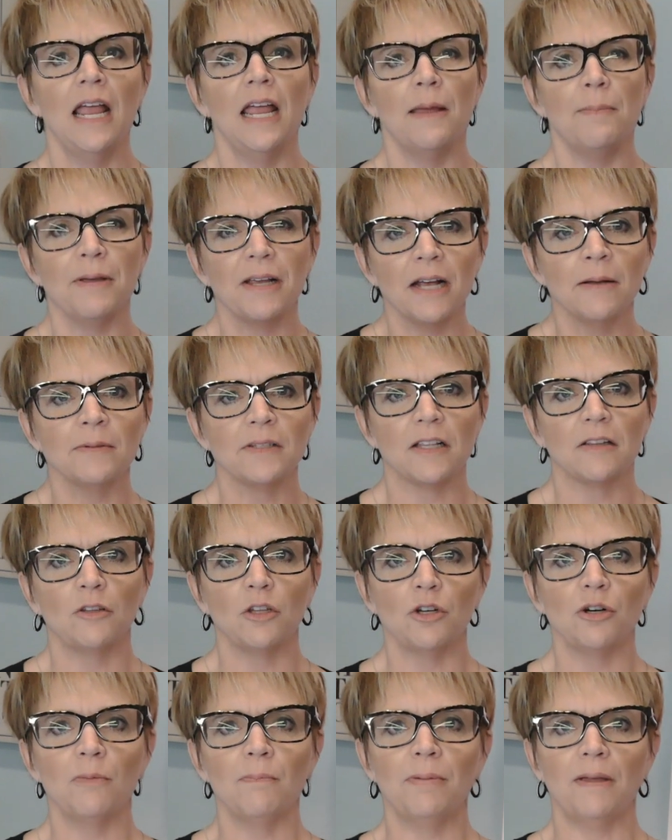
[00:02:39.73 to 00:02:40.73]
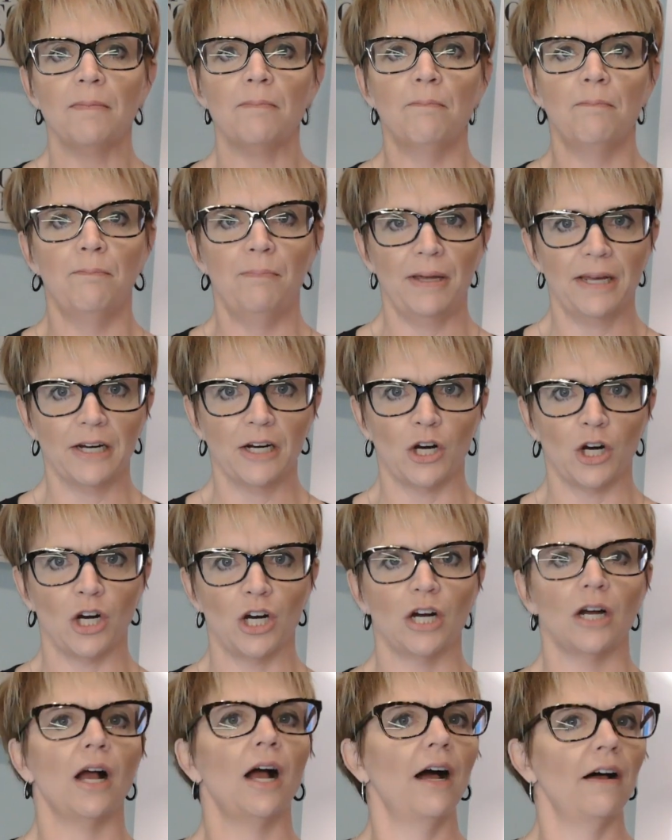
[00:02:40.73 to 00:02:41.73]
it becomes a little bit
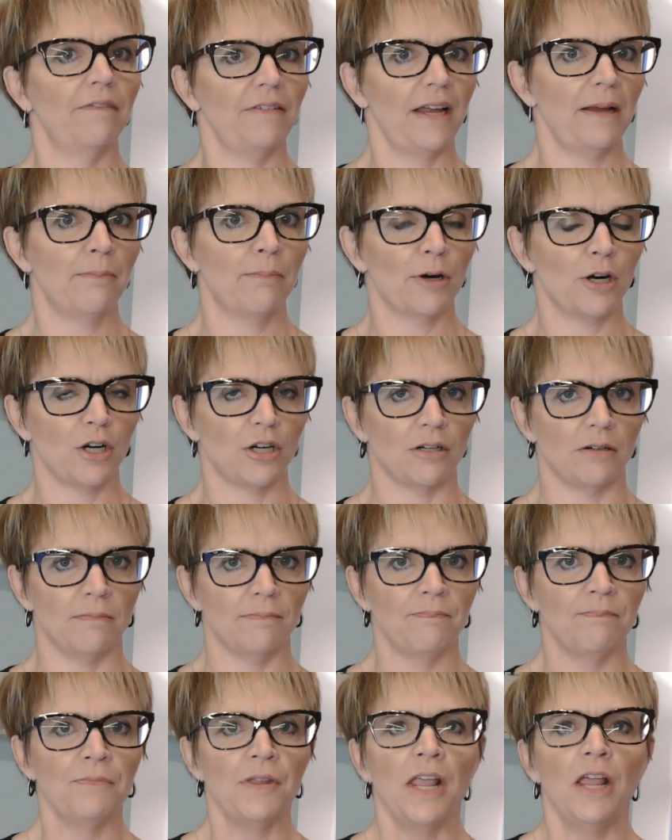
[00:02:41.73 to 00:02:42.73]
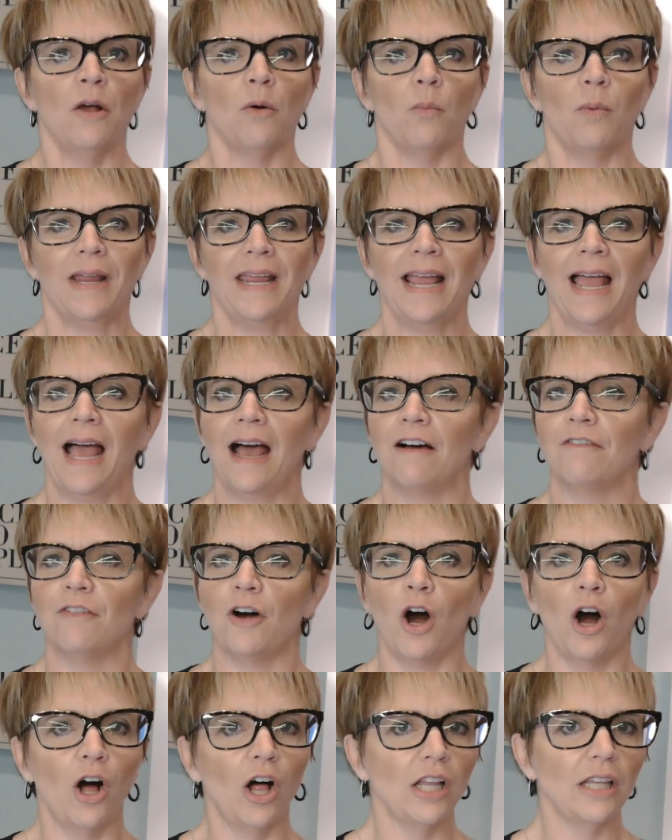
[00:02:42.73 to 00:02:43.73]
bigger of a burden. We have
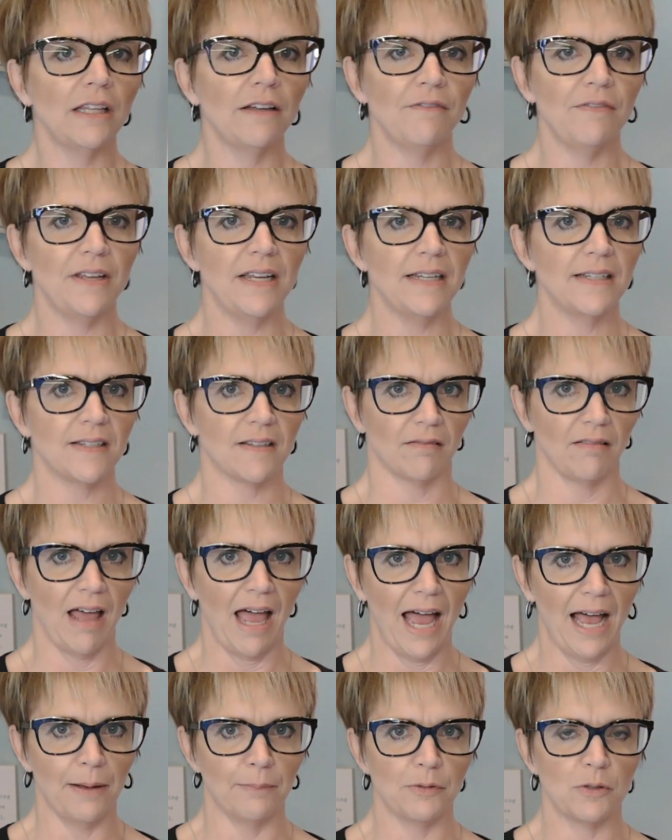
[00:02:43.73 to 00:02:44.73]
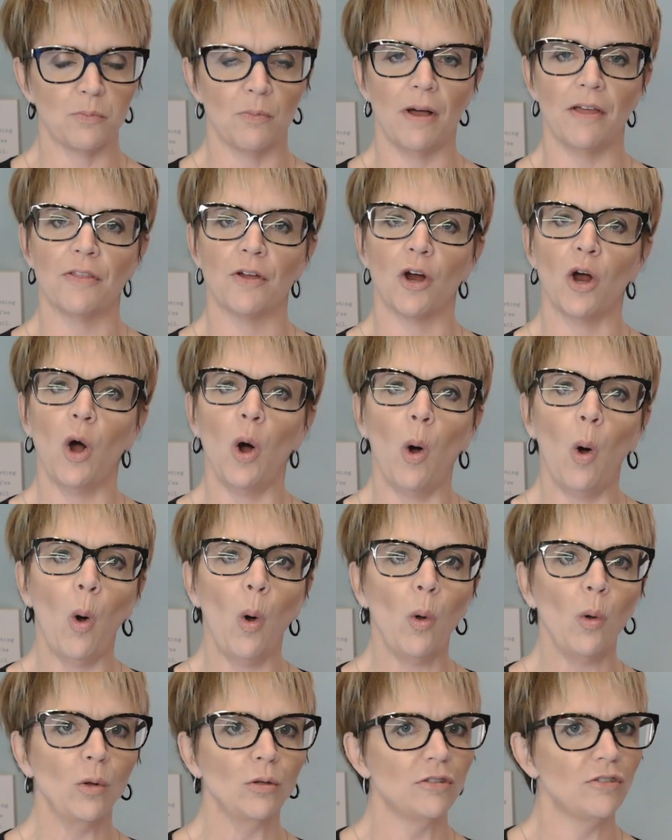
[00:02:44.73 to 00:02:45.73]
all of these labs, whether
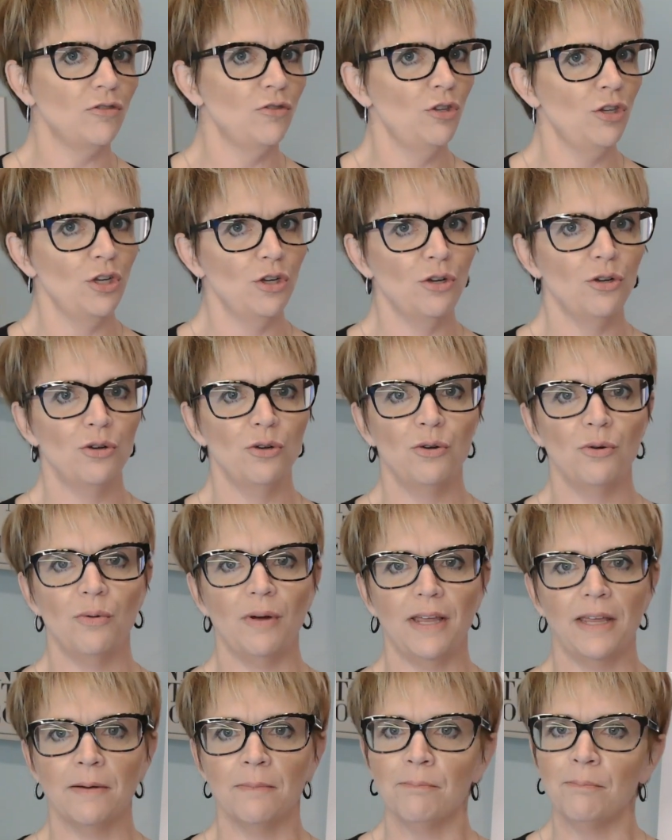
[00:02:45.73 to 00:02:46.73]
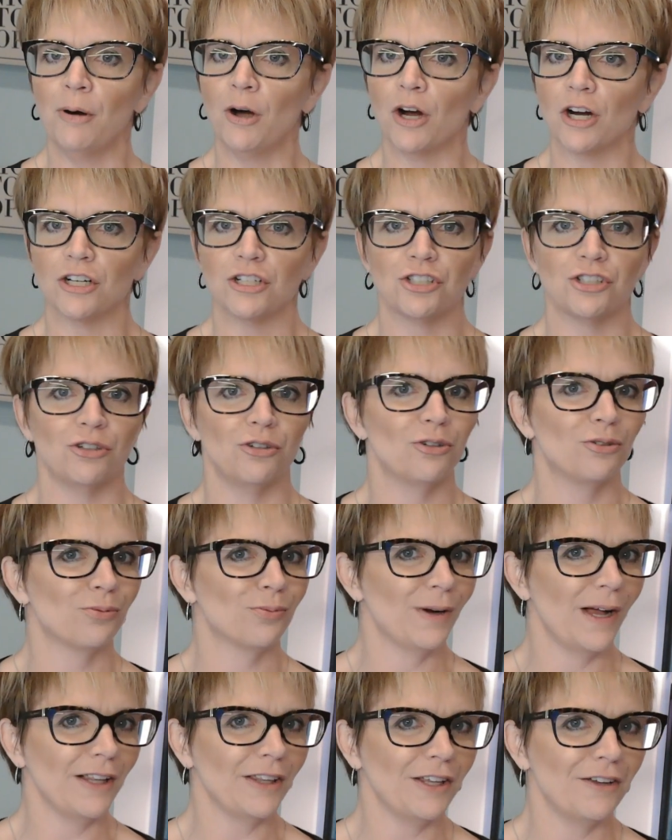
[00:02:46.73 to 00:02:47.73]
old, new, impartial,
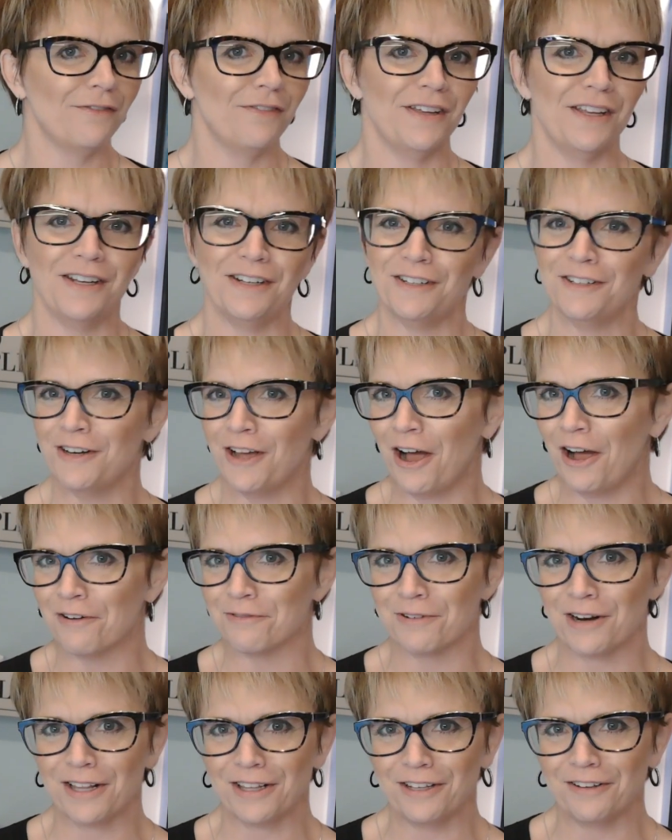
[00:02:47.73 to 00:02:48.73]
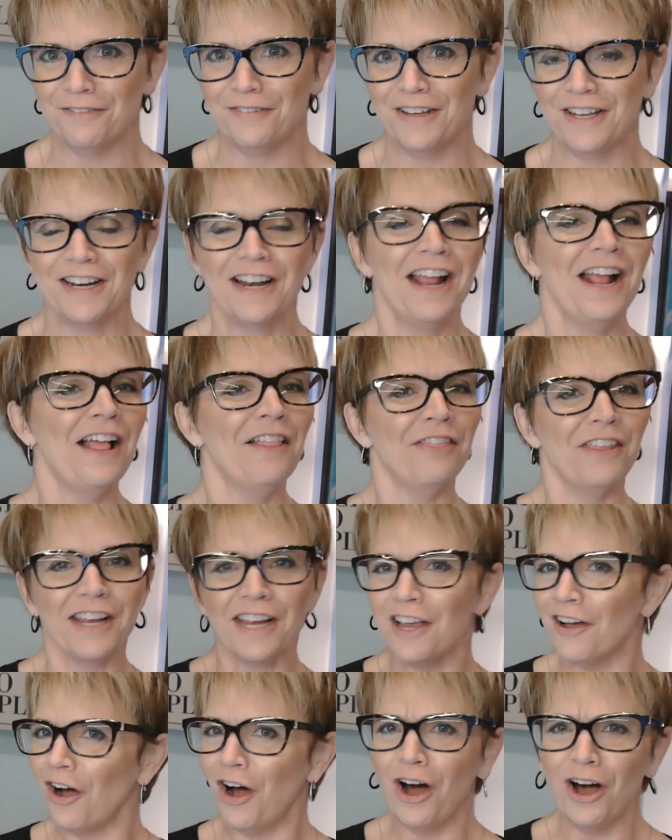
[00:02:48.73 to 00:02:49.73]
relevant, not relevant, they
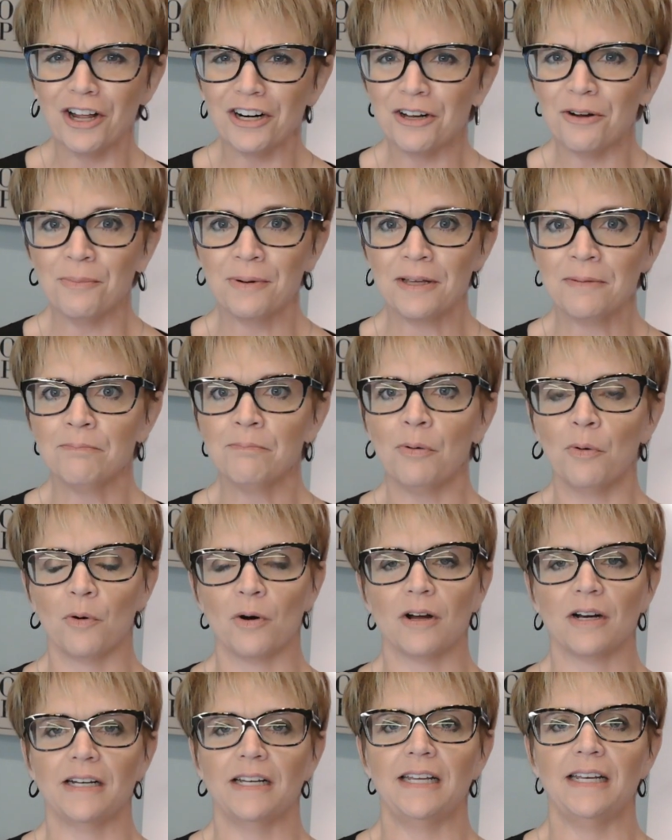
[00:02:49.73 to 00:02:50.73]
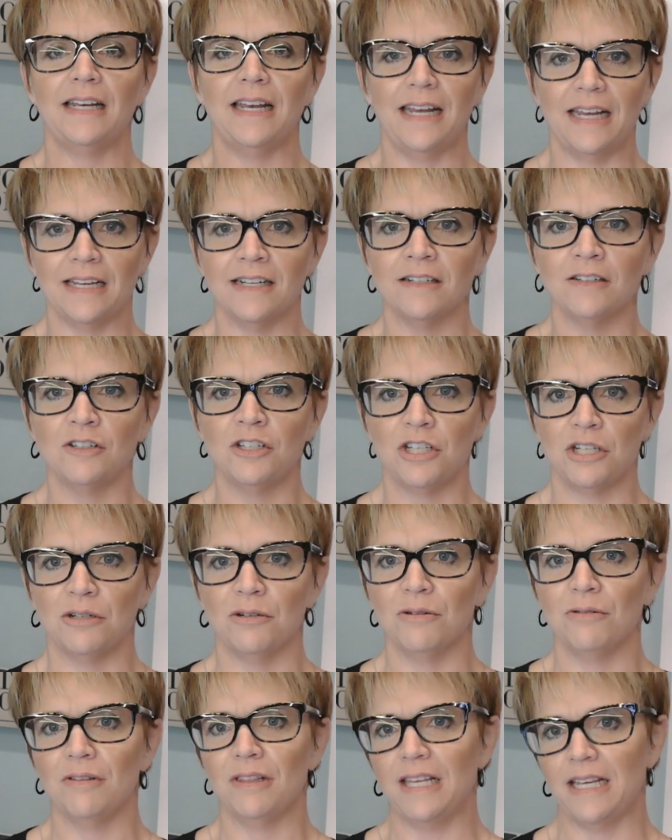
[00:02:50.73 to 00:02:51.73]
get auto imported
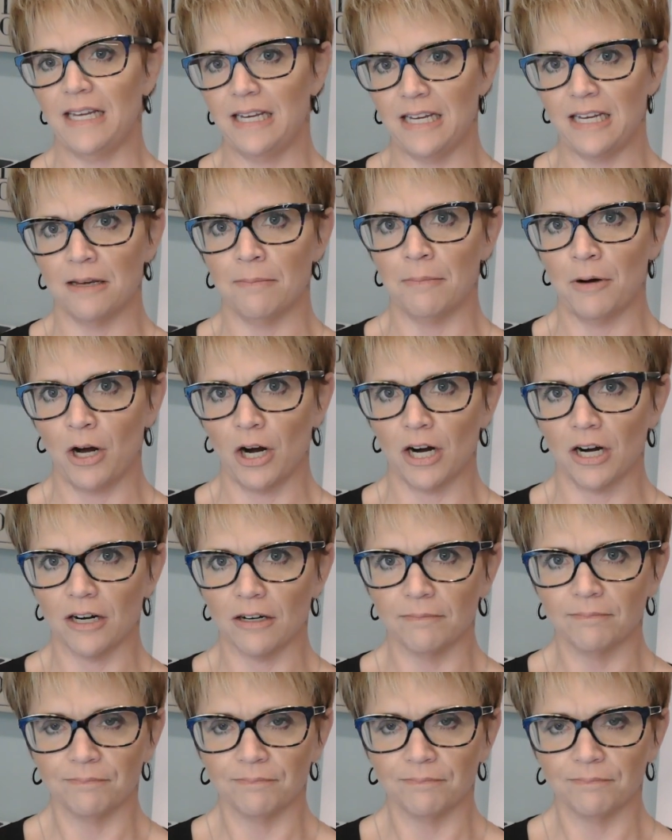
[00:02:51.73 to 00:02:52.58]
into the EMR,